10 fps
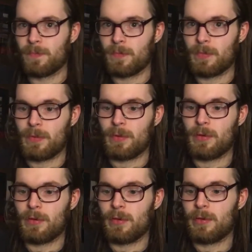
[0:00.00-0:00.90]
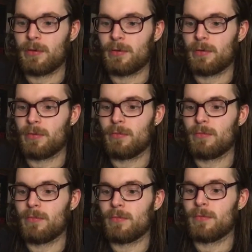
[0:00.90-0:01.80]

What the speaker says: Nothing is said.